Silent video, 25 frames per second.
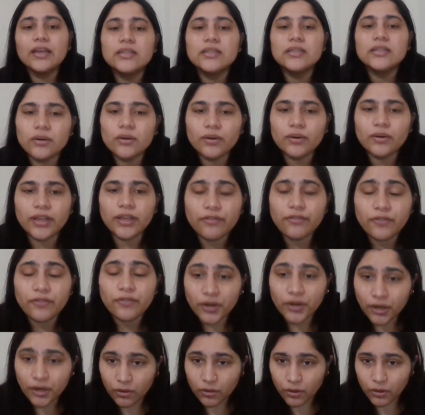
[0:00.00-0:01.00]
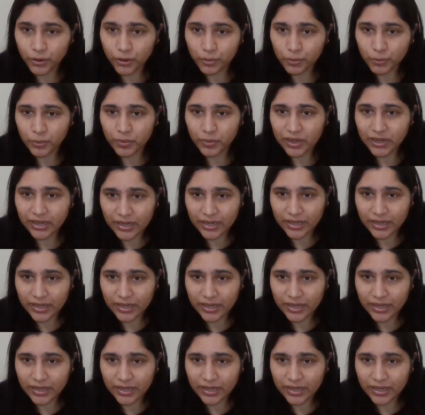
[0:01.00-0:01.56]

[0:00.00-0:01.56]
So if you're an automobile